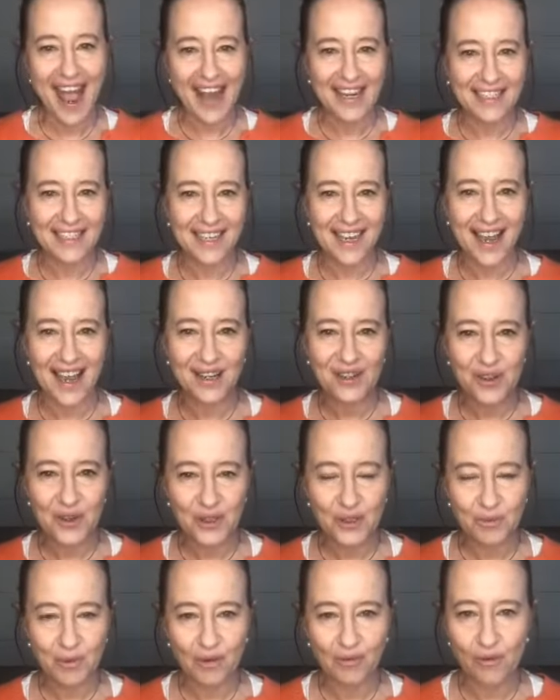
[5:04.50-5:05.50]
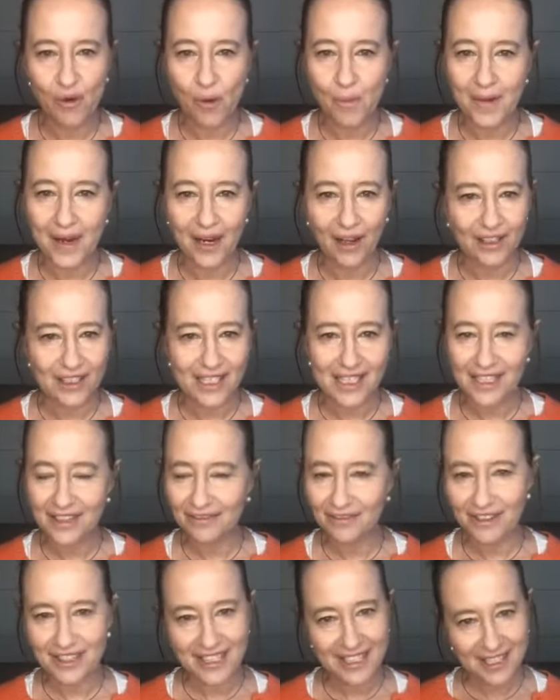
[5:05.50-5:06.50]
and actor and used to perform in lots of
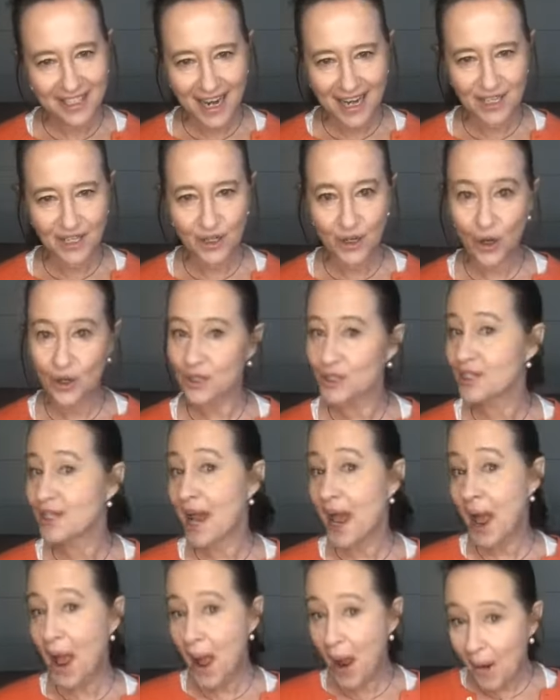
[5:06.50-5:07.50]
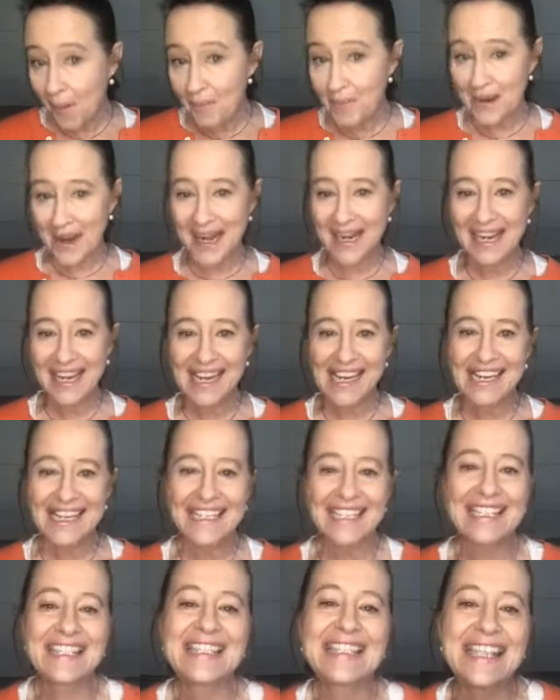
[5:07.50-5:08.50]
different stage shows to help me
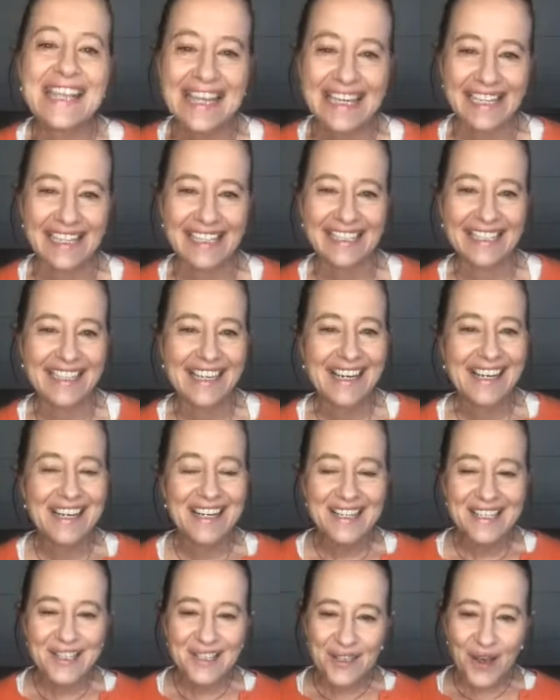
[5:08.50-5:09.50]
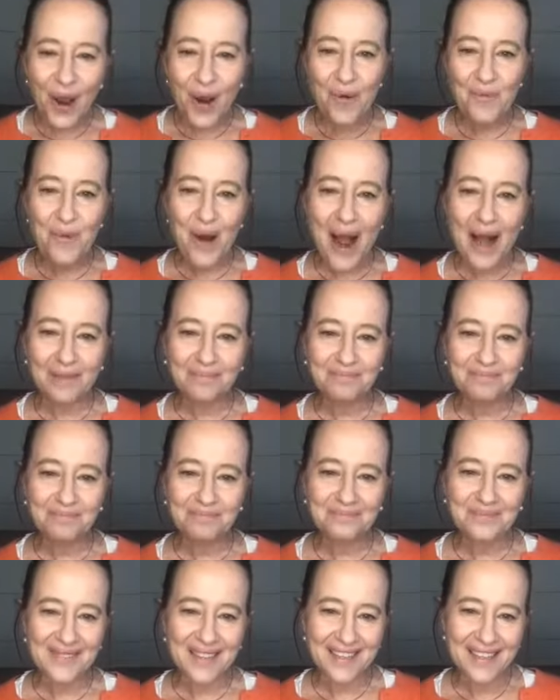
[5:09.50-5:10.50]
sing it. So,
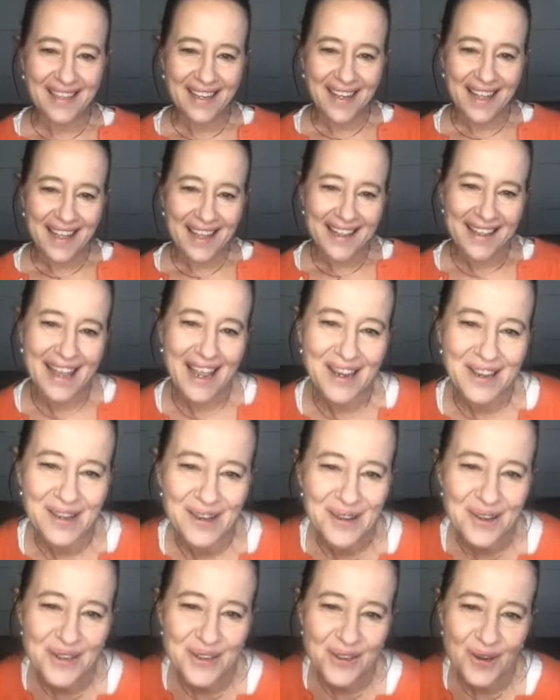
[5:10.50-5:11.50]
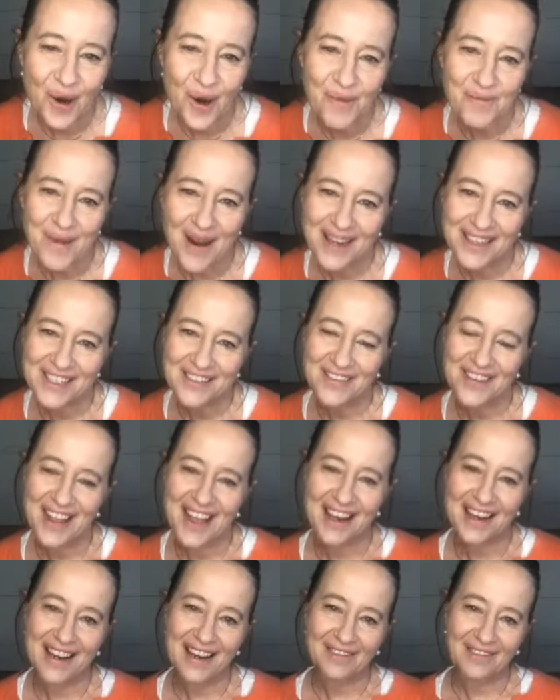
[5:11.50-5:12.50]
um, Thank you so much for
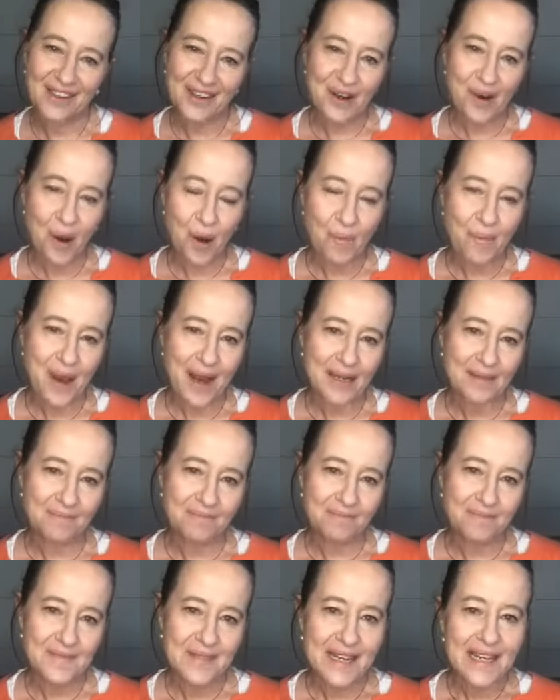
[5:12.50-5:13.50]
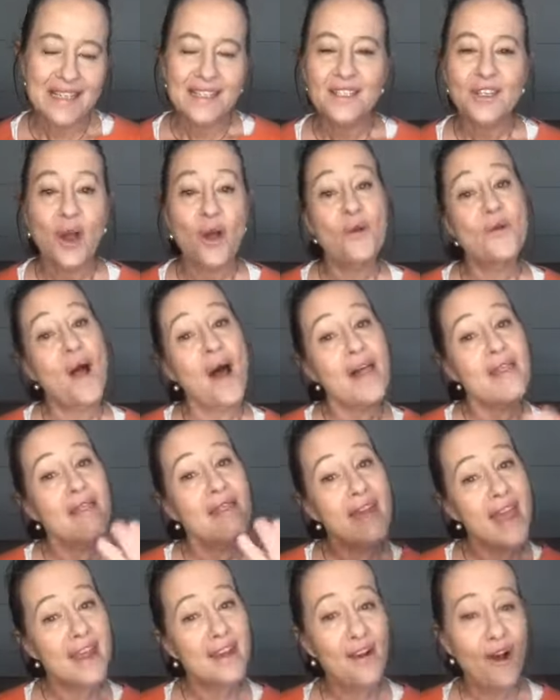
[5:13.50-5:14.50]
that lovely comment. So
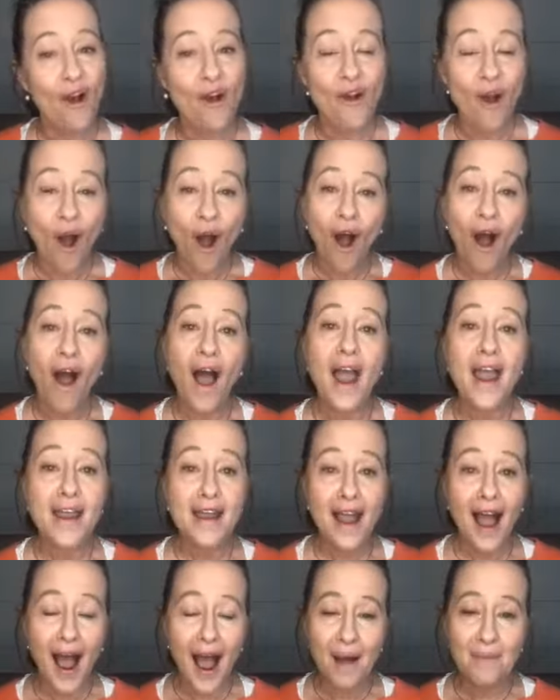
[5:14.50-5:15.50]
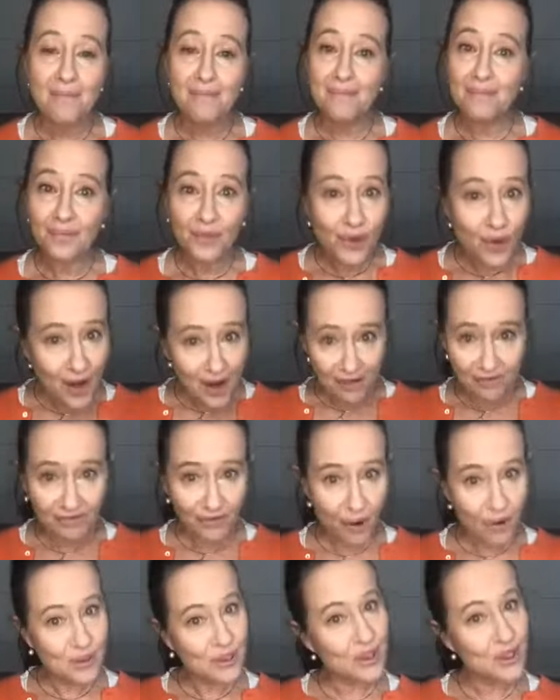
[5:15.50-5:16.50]
there you go. I am looking
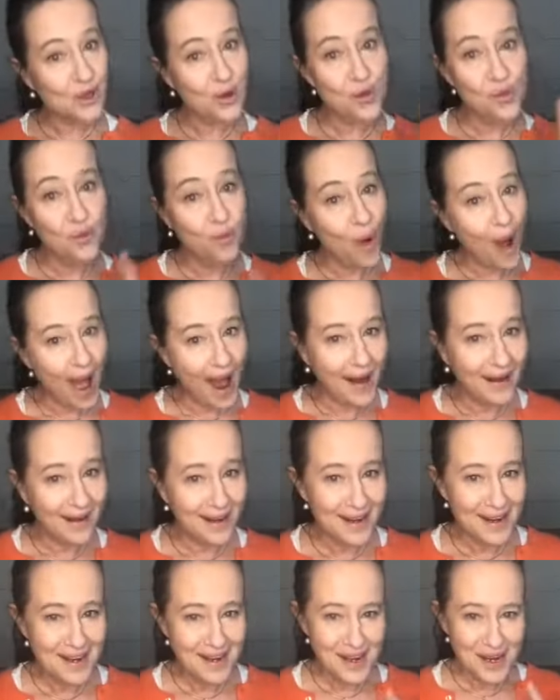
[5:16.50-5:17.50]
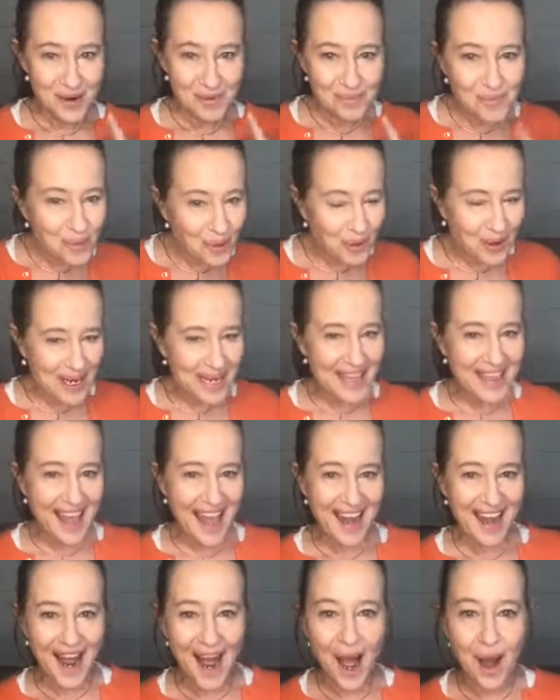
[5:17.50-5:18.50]
forward to one, putting
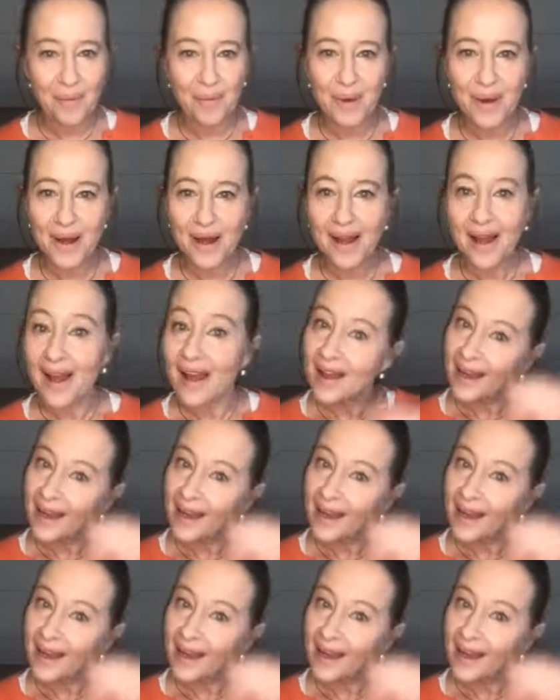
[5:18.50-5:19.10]
that up,